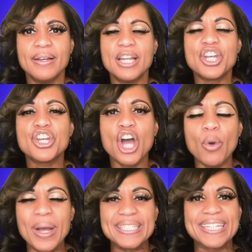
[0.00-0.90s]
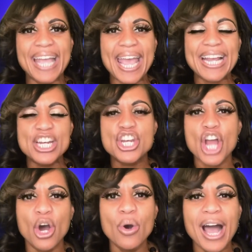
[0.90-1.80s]
Know it.
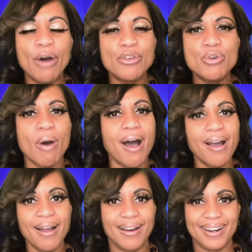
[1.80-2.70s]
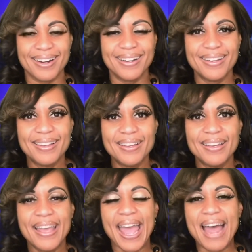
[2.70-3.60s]
Know how you are.
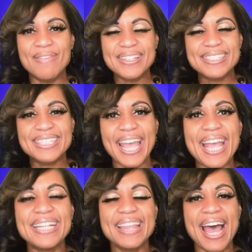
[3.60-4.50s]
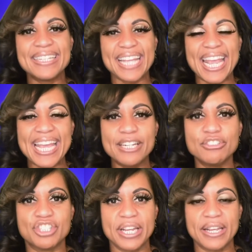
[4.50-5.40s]
And then take that
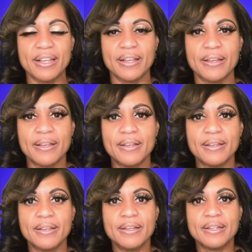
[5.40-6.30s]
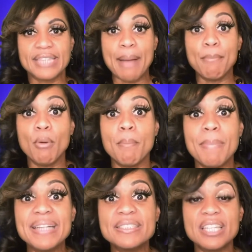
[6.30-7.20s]
energy, that
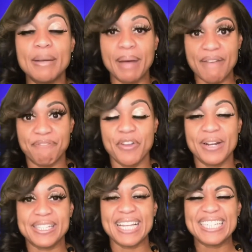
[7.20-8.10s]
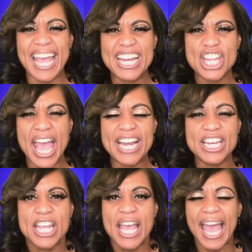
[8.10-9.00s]
momentum of fear and anxiety,
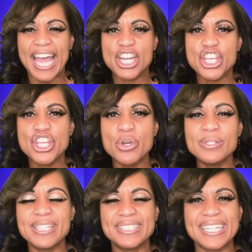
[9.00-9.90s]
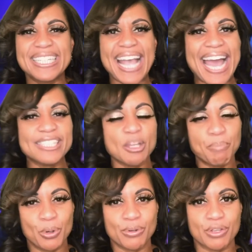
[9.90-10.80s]
and use it to
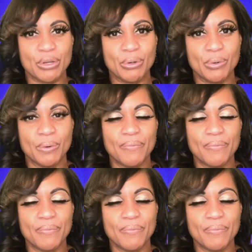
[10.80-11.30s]
catapult you